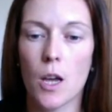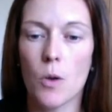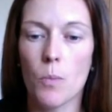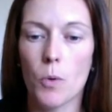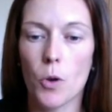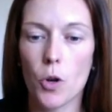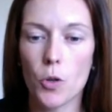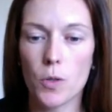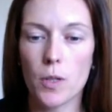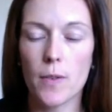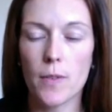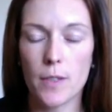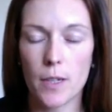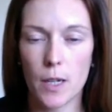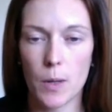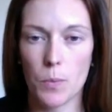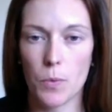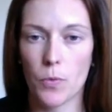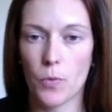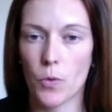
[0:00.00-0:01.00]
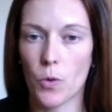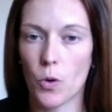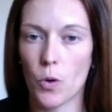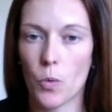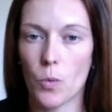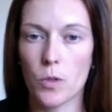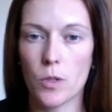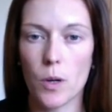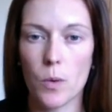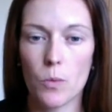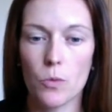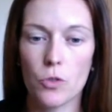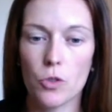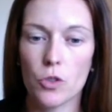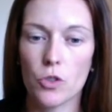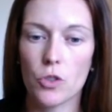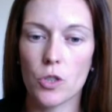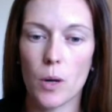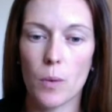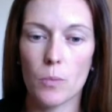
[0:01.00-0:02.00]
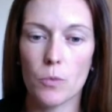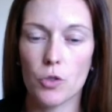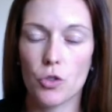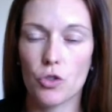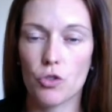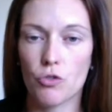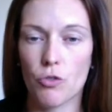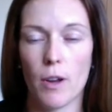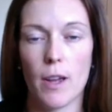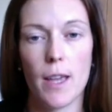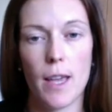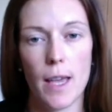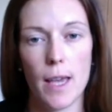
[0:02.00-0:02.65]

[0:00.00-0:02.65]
Because we've never done it before, we don't want to just jump straight